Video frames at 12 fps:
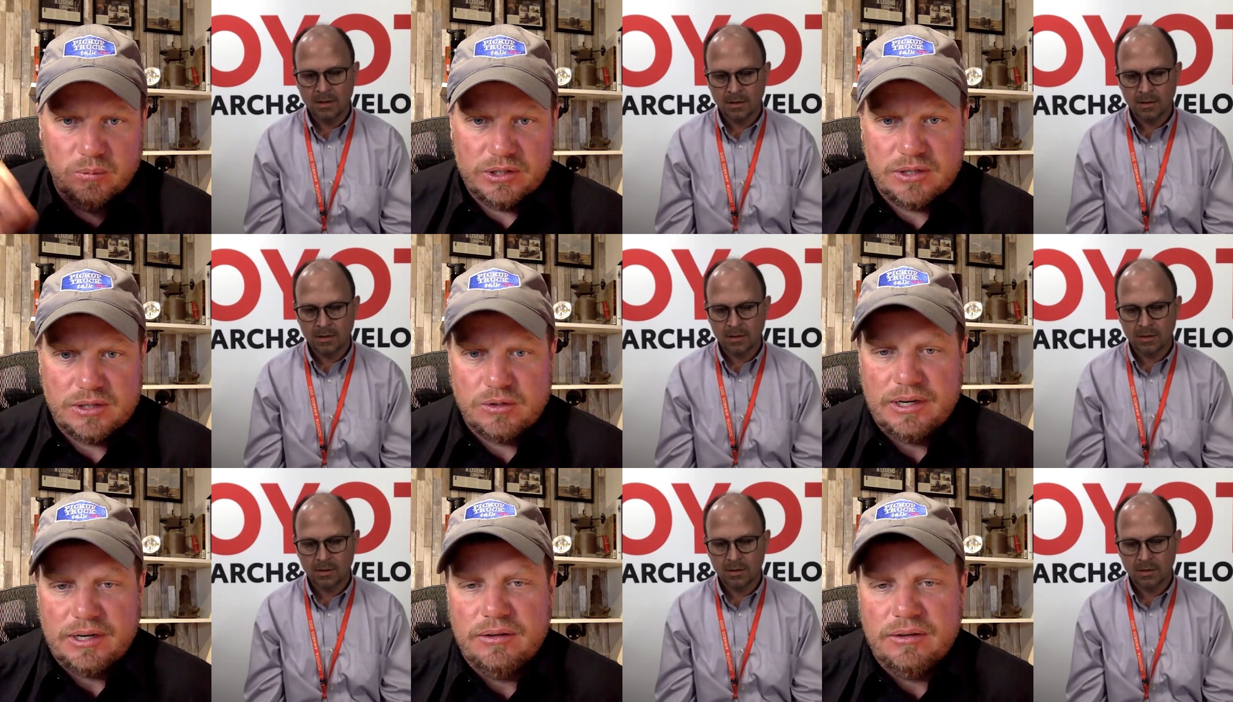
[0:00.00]
Speaker 1: the when you switch
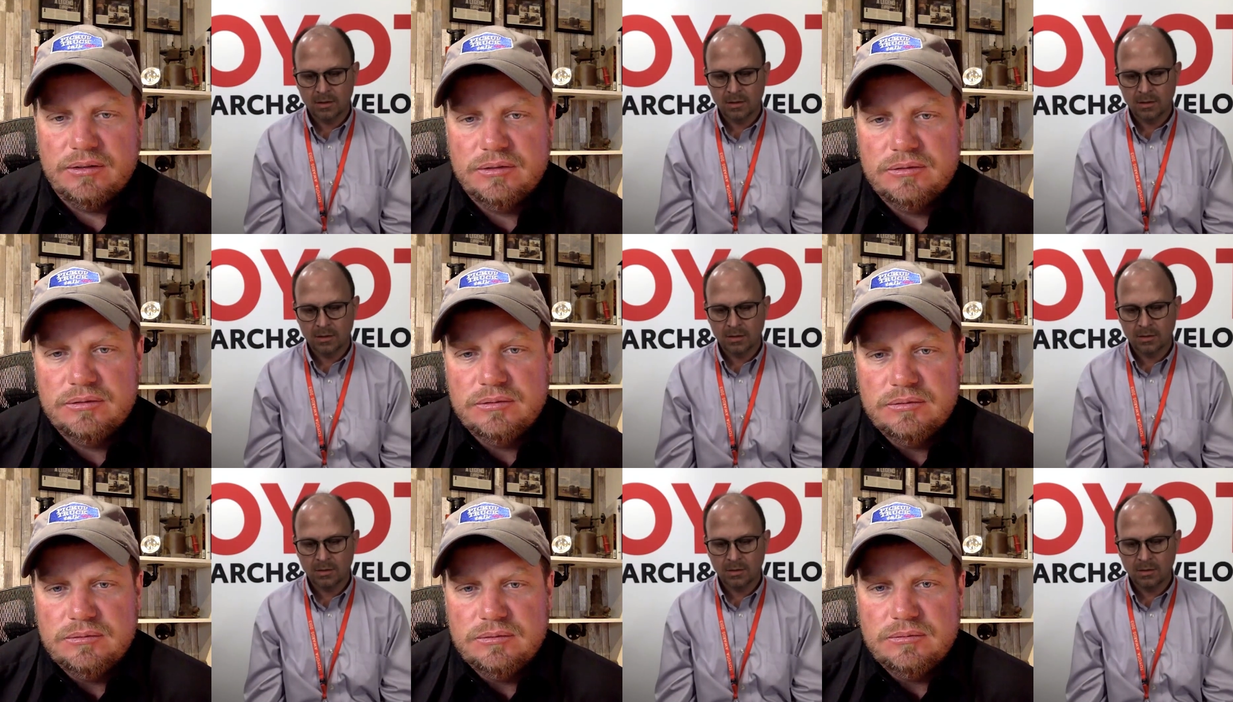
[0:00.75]
the dial?
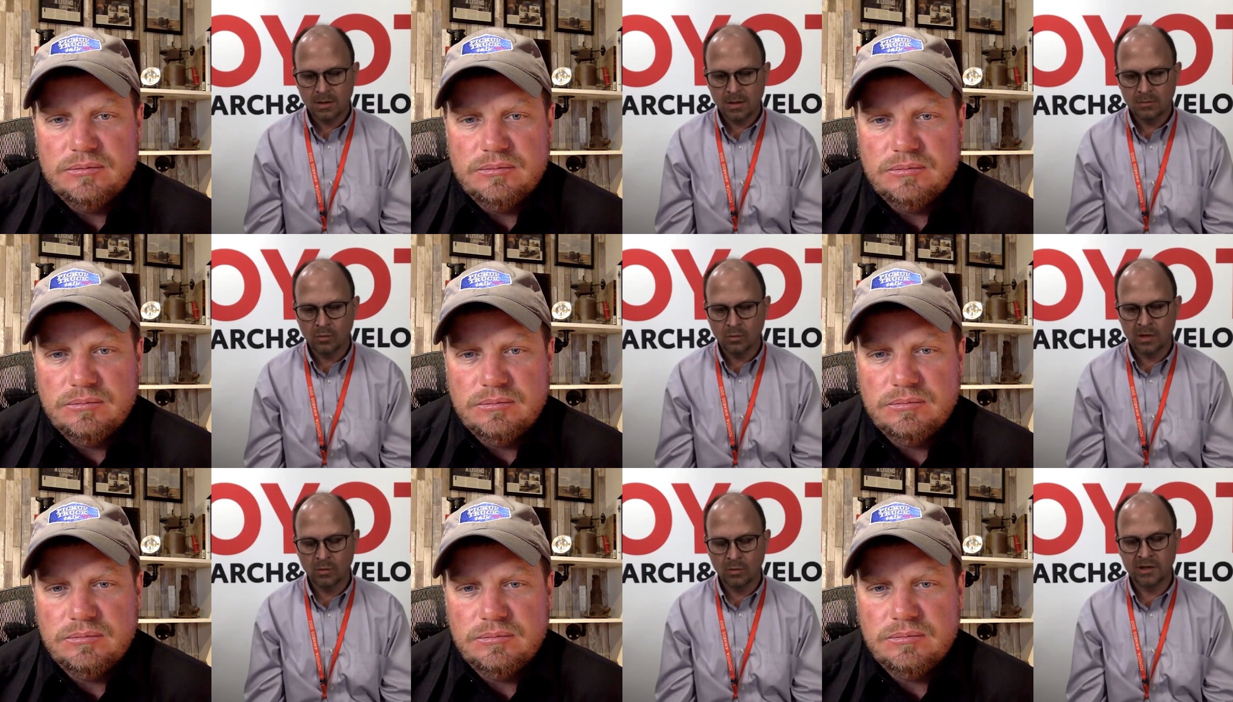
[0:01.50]

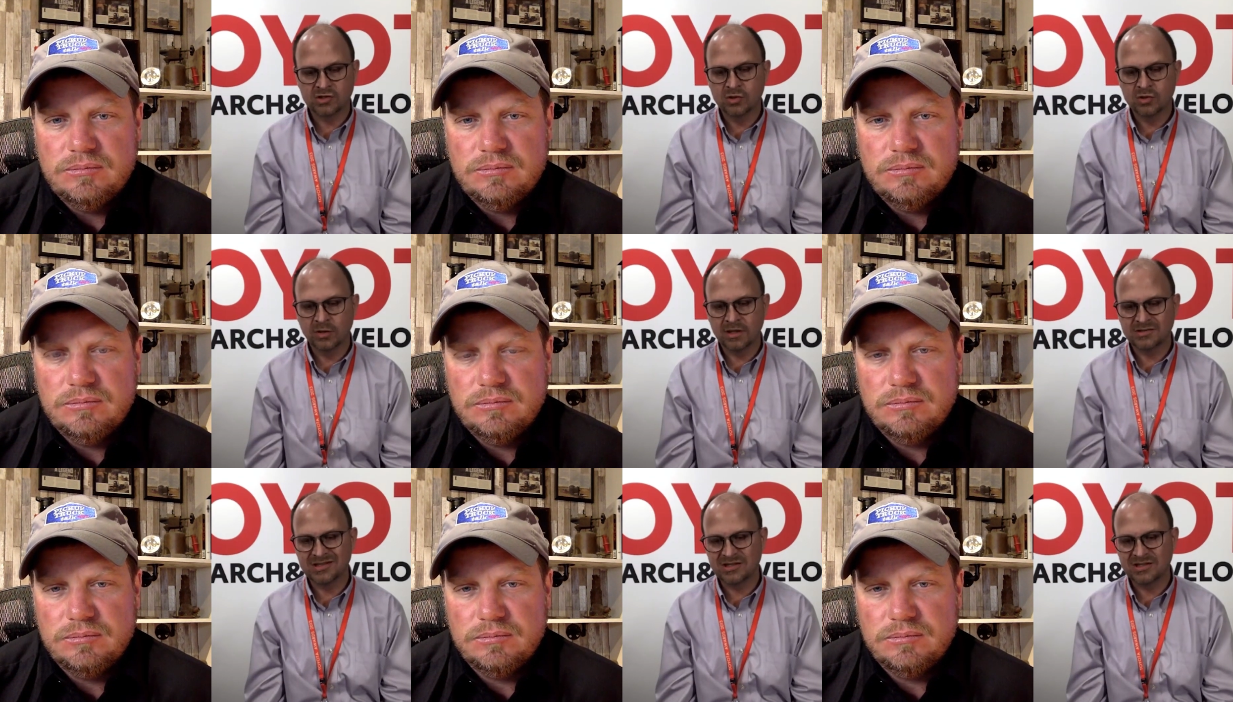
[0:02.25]
Speaker 2: What what it's doing
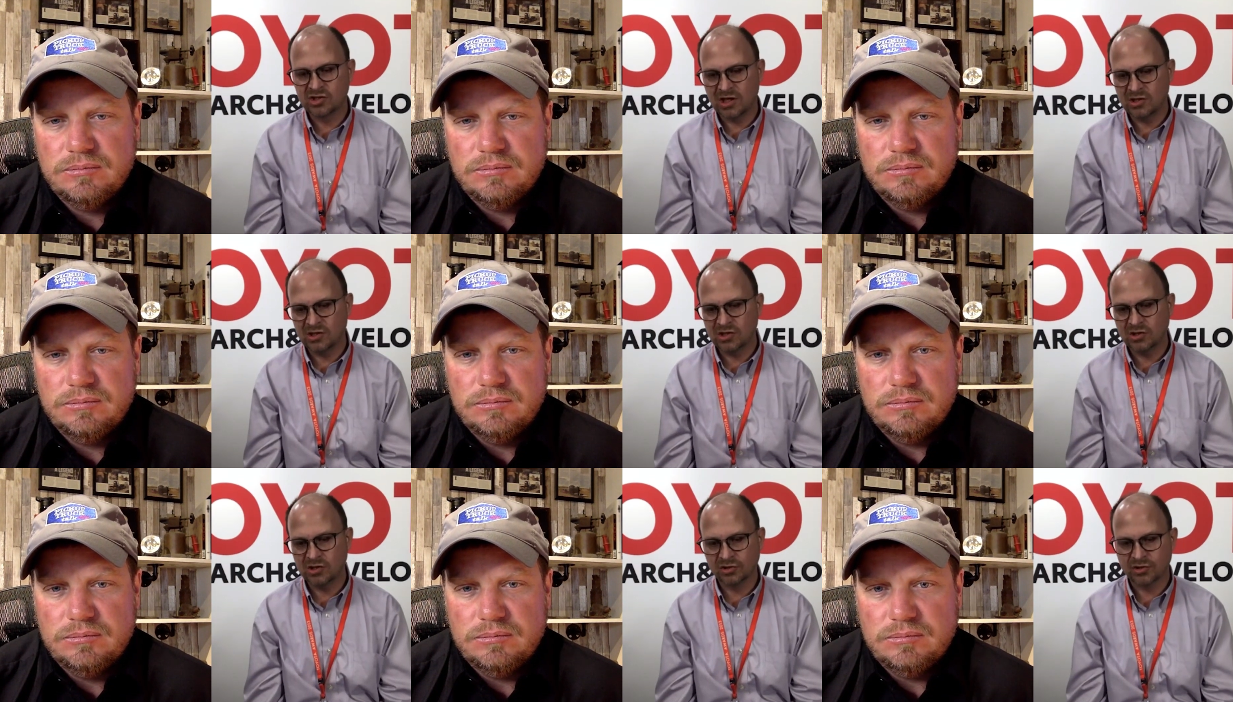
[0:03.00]
is it's changing
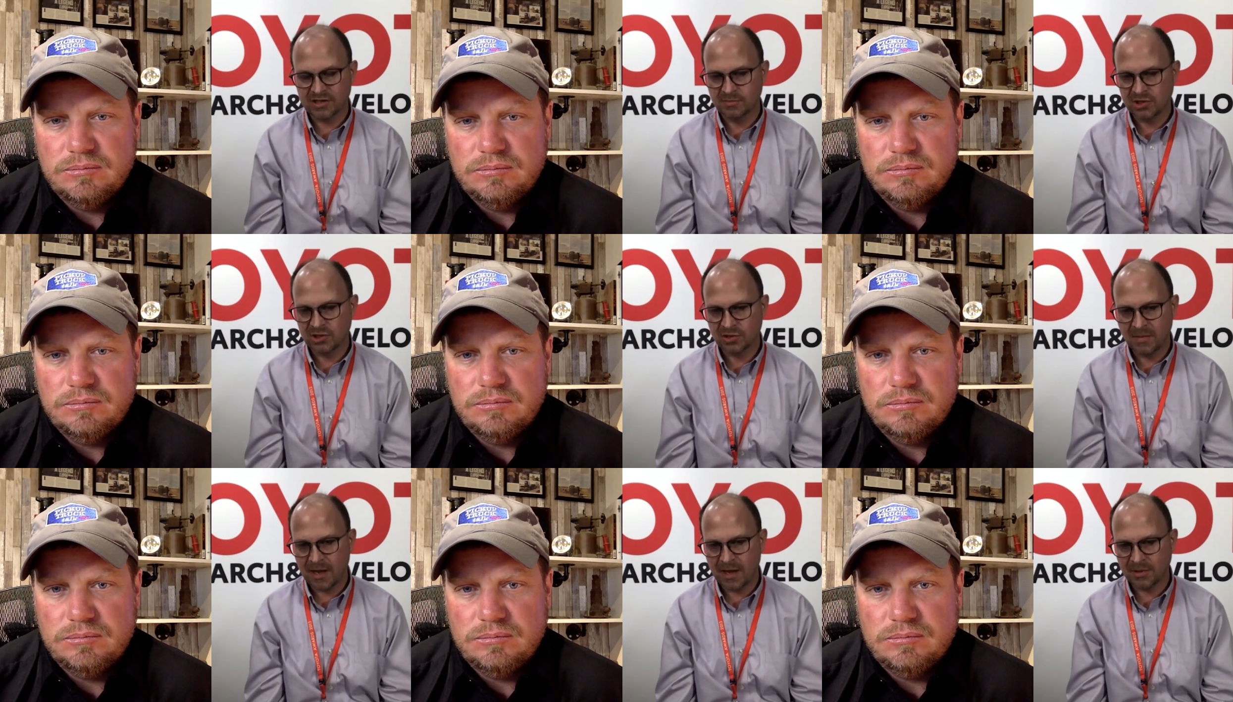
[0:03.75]
your transmission
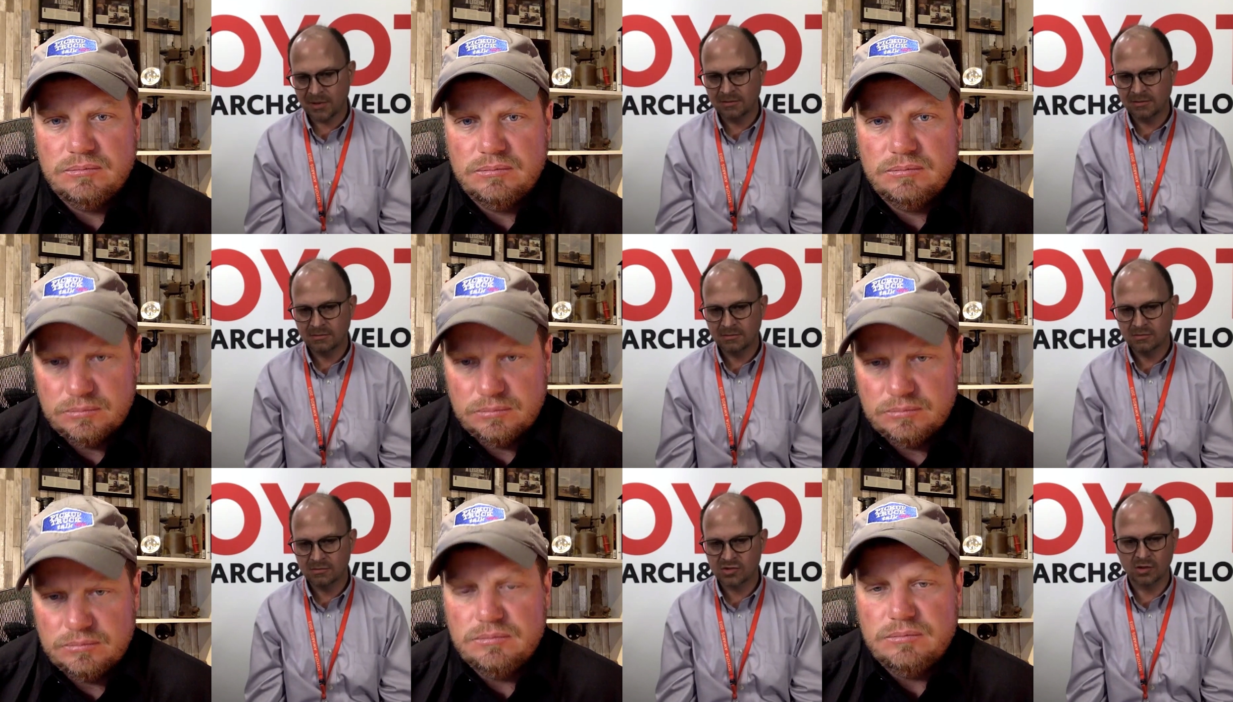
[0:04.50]
mapping.
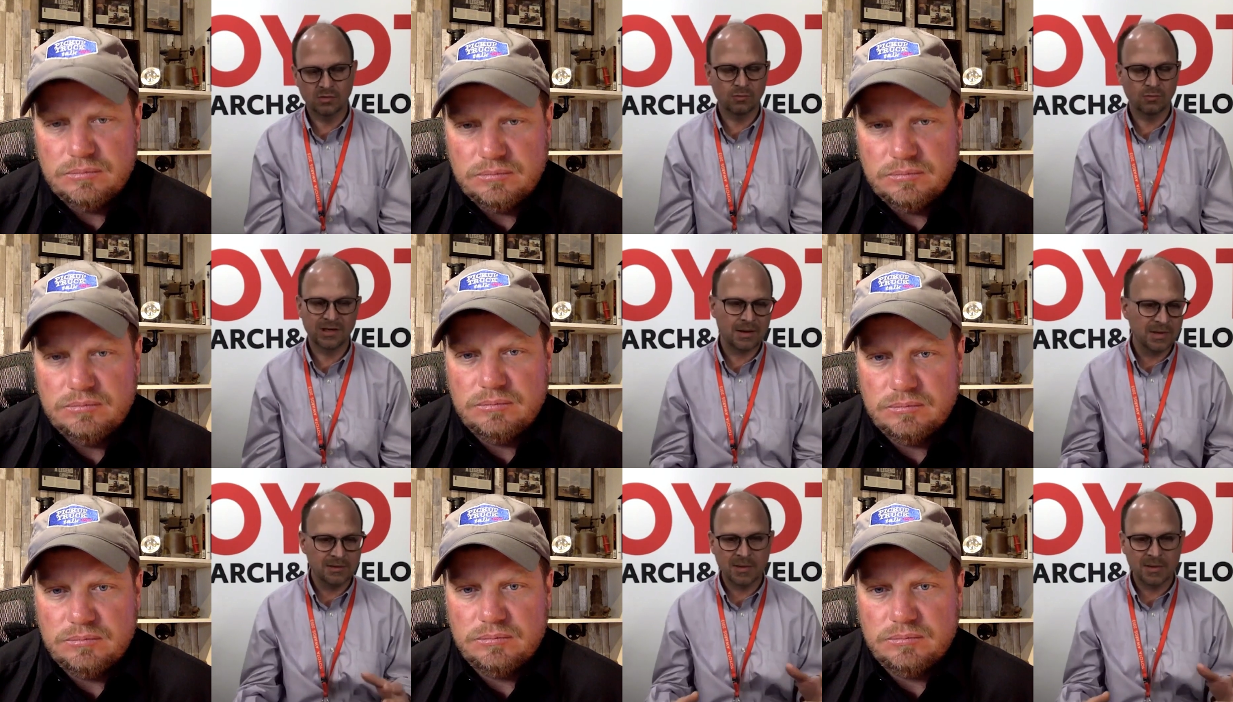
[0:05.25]
So what I
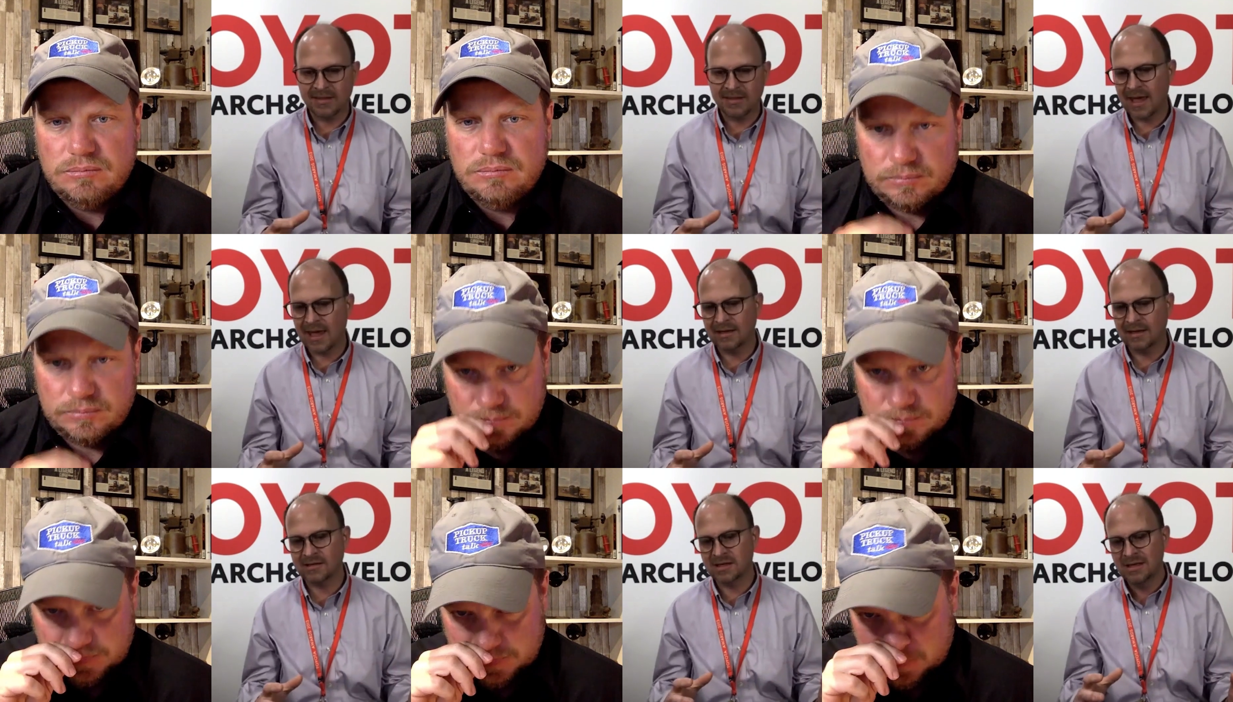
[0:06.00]
mean by that
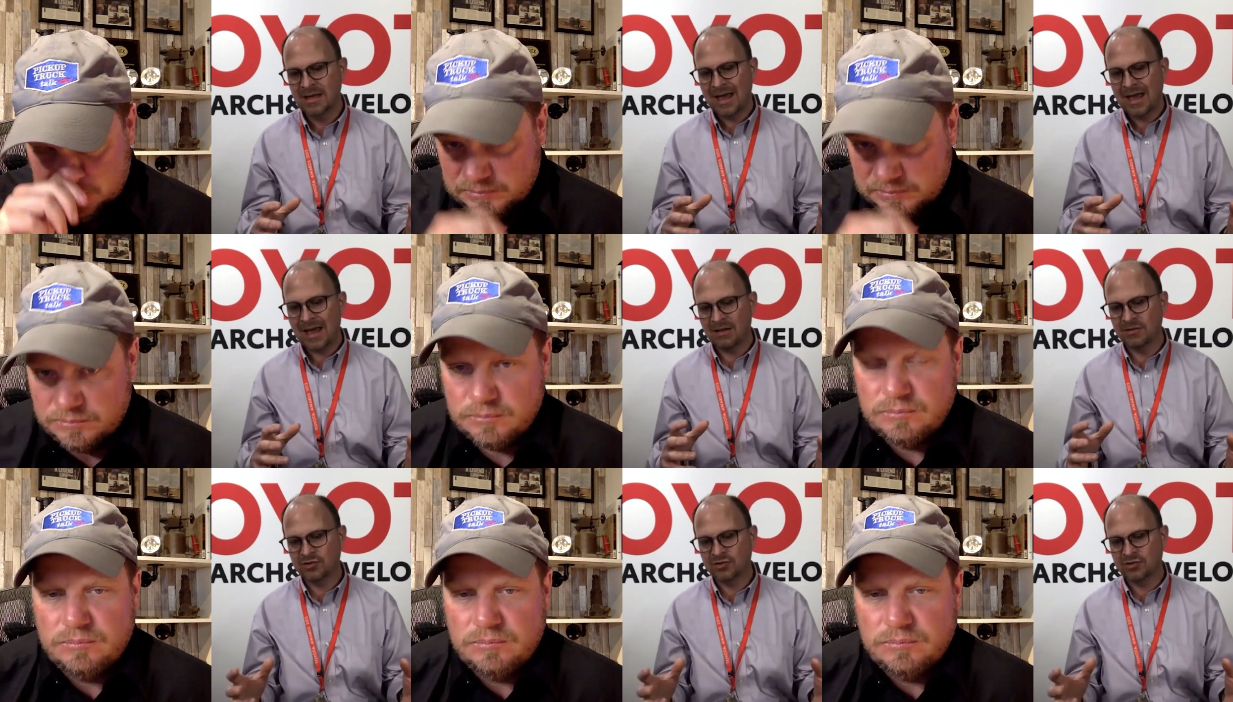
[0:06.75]
is how the